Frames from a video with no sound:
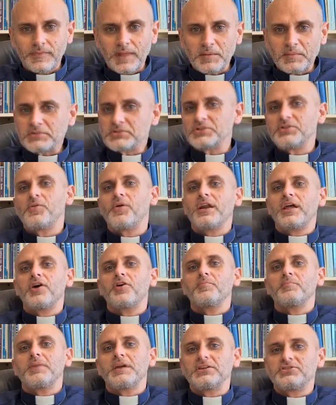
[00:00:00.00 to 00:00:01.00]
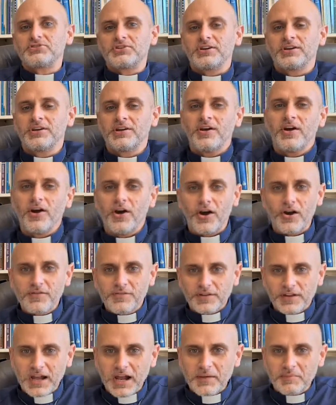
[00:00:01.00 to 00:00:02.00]
But you know what helped me to
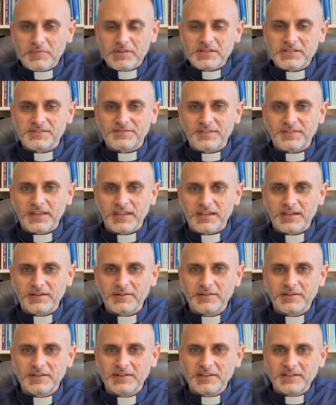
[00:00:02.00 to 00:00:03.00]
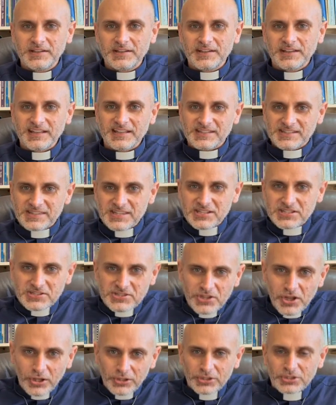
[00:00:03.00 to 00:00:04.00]
overcome this fear? It's this
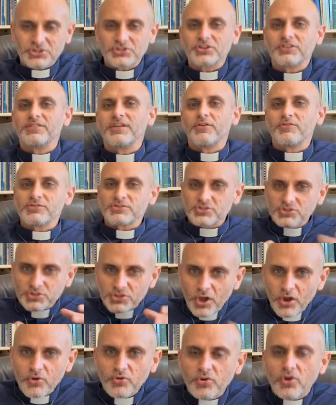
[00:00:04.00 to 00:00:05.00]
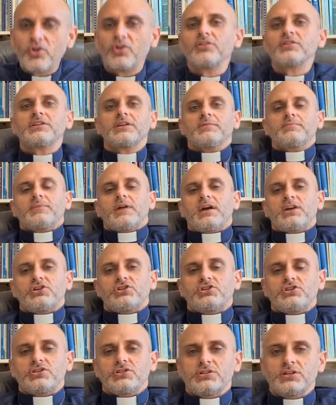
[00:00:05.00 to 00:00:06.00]
knowledge that there is no
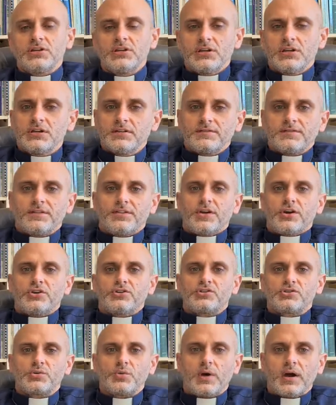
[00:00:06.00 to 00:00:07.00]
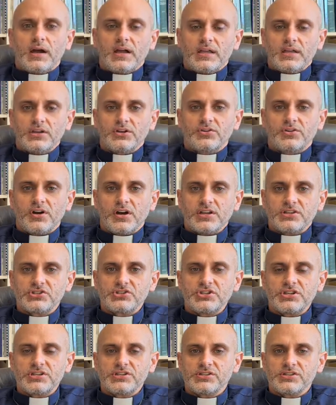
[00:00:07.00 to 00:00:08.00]
condemnation for those who are in Christ
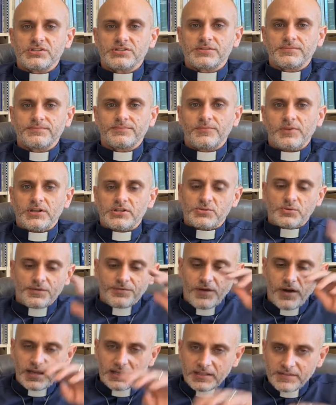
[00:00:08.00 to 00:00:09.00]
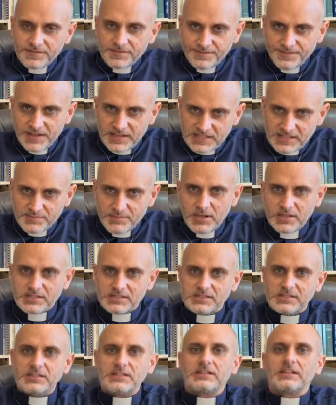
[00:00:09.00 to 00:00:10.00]
Jesus. Right? So if I confessed my
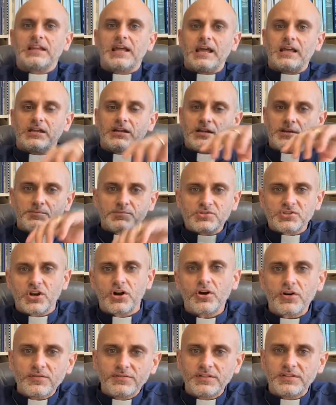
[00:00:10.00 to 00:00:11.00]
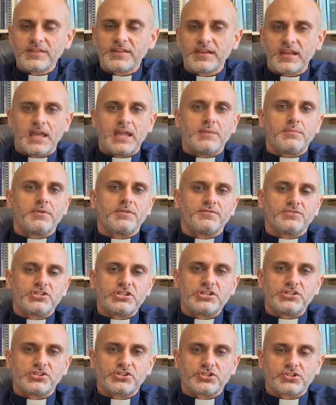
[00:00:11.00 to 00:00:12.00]
sin and had it absolved in the name of
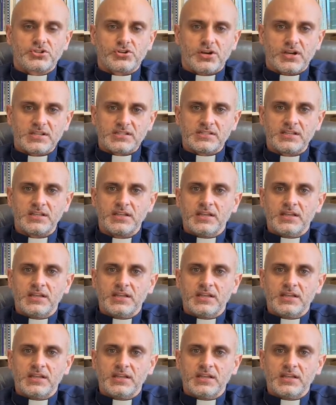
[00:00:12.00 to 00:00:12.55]
Jesus Christ,